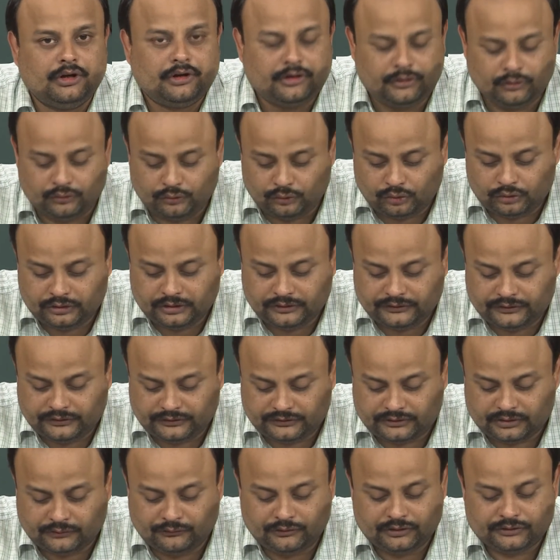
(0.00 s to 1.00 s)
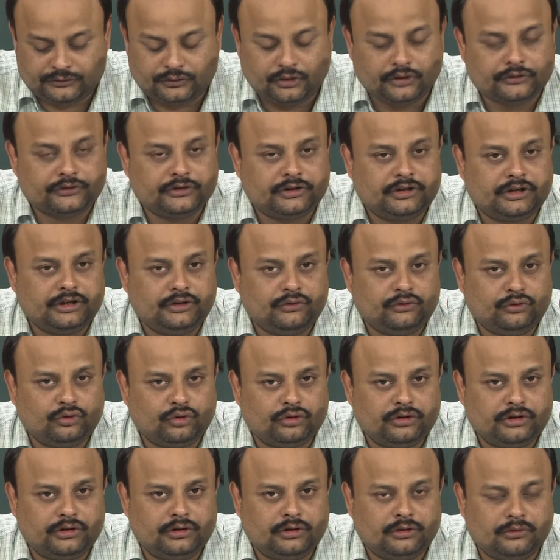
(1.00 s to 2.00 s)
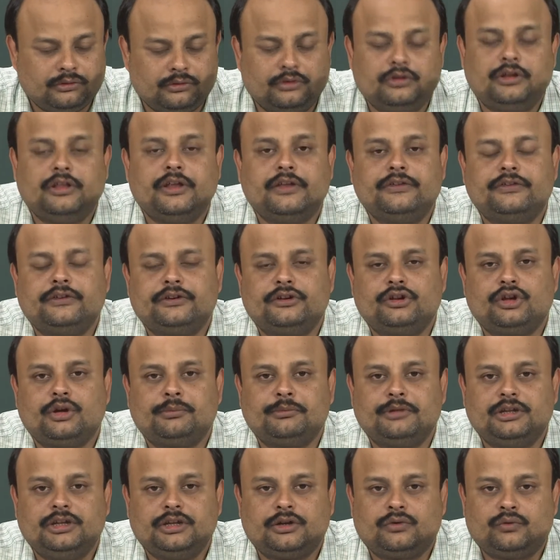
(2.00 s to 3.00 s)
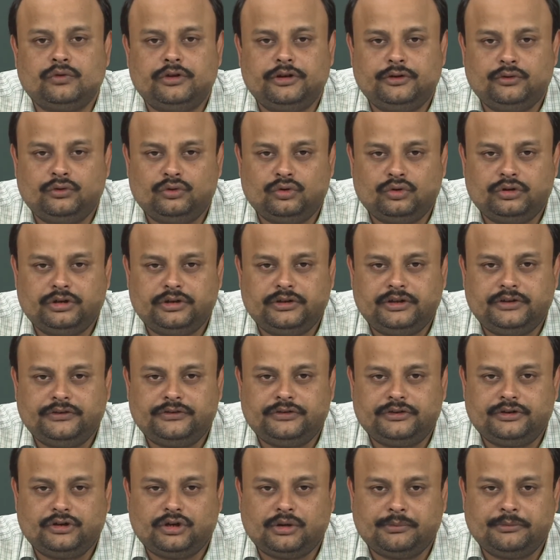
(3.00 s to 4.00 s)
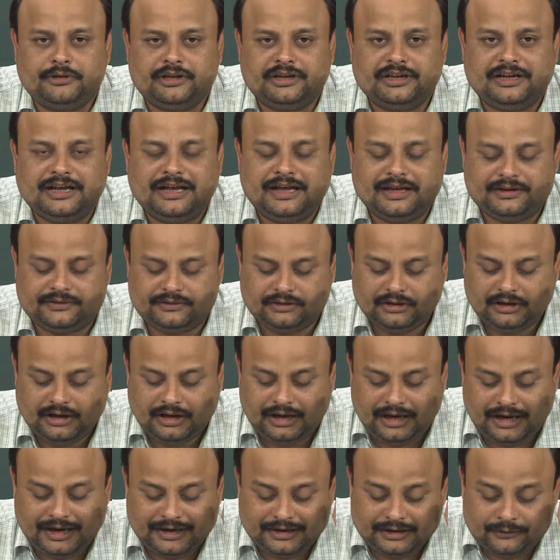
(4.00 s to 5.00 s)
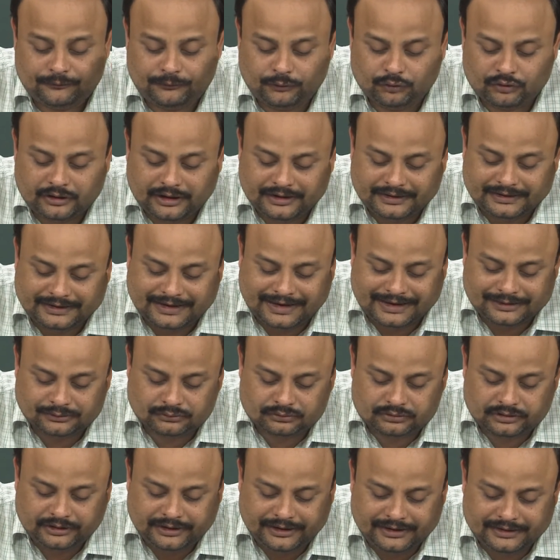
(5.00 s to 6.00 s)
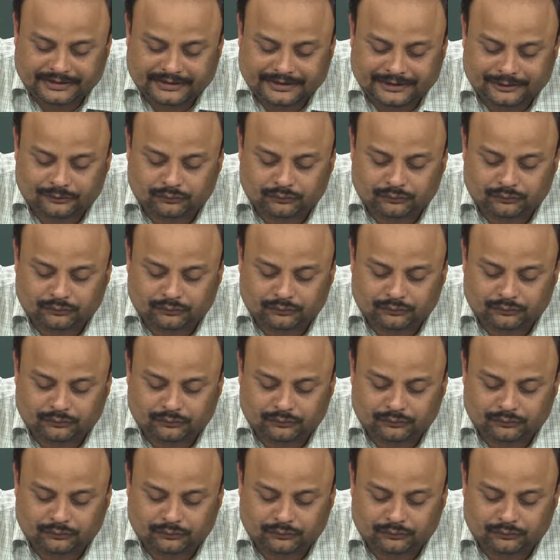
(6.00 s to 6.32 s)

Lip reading: you know the system viscosity, you know the density of the liquid, you know the density of the gas, and if you can calculate that